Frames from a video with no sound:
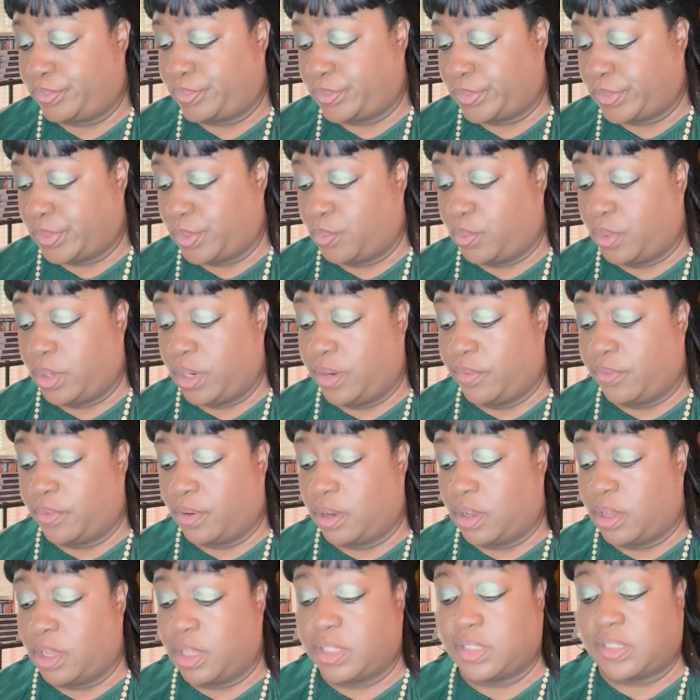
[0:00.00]
whatever
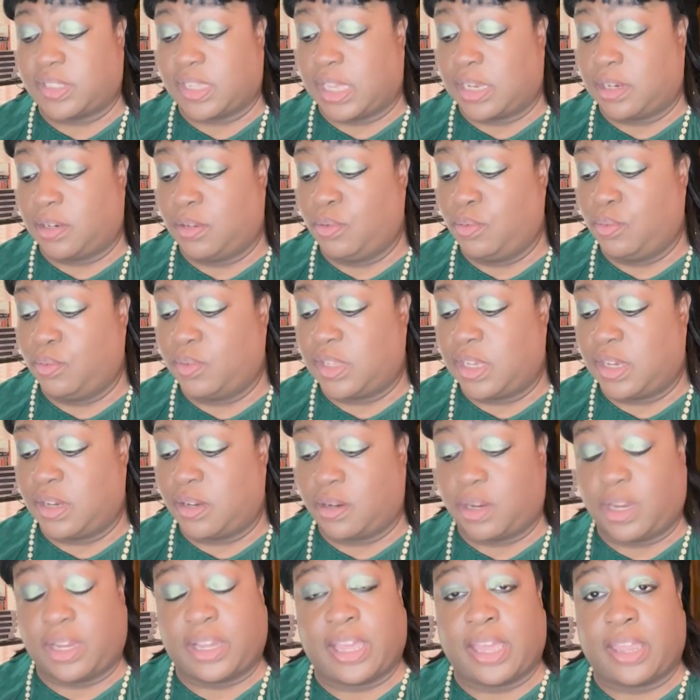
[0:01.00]
aunts I lose
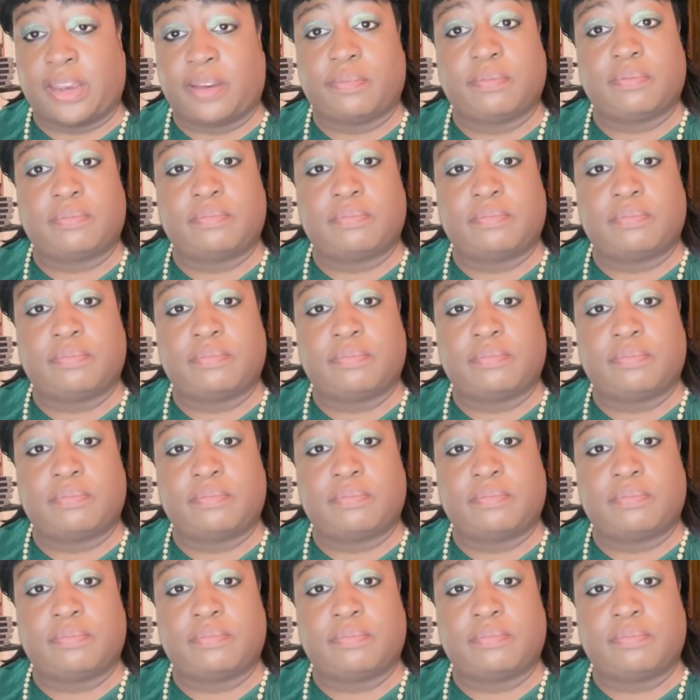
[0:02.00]
here, I got